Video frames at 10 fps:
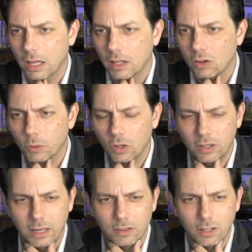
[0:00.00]
Are we looking
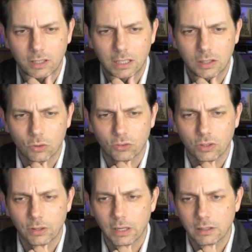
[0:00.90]
at the
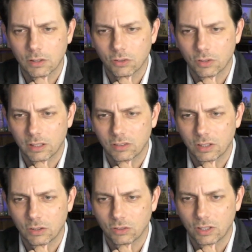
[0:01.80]
Osirion? Because I
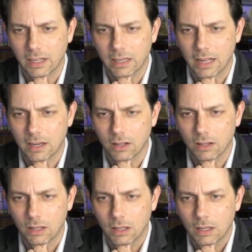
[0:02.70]
see Anne had a
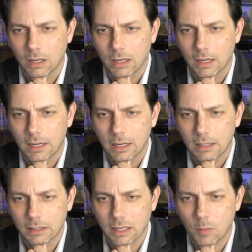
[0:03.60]

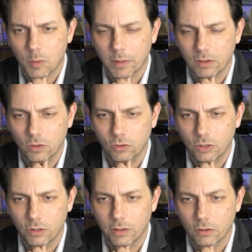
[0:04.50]
comment about the Osirion there.